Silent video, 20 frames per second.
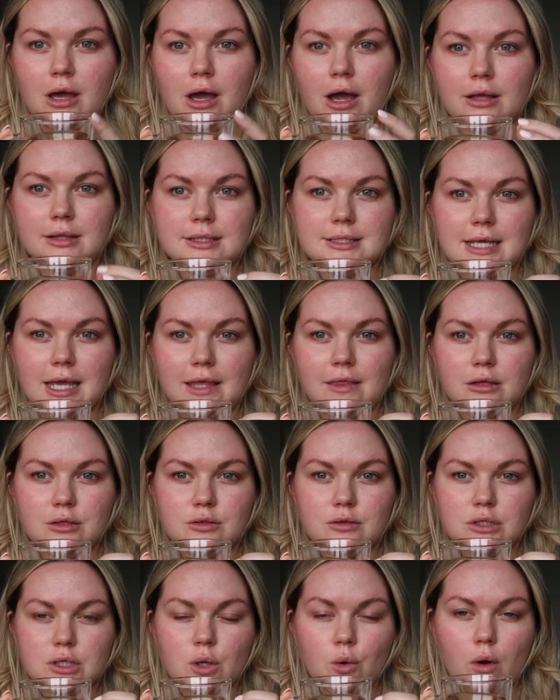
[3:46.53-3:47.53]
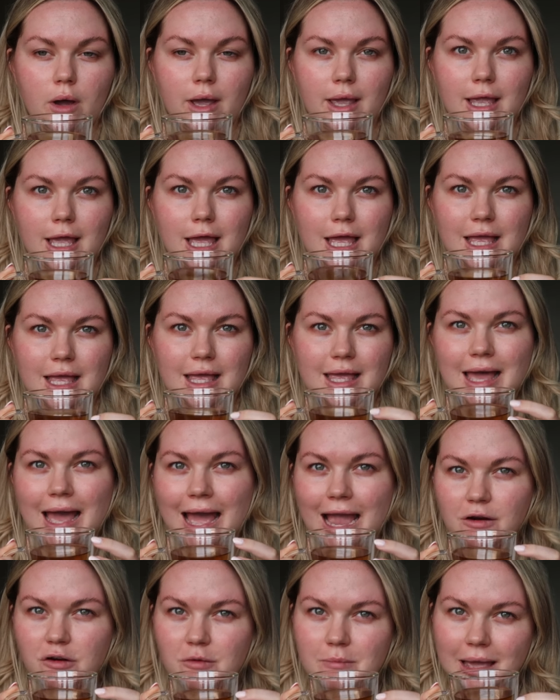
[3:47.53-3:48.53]
I'd say this was quite
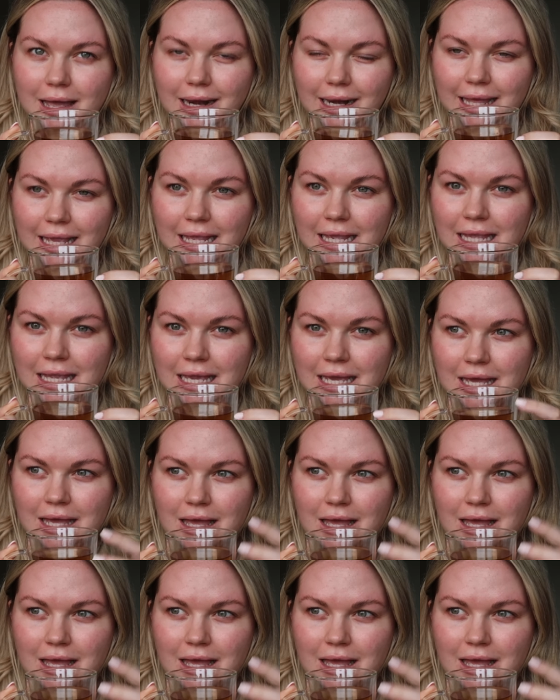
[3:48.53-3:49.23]
caramelly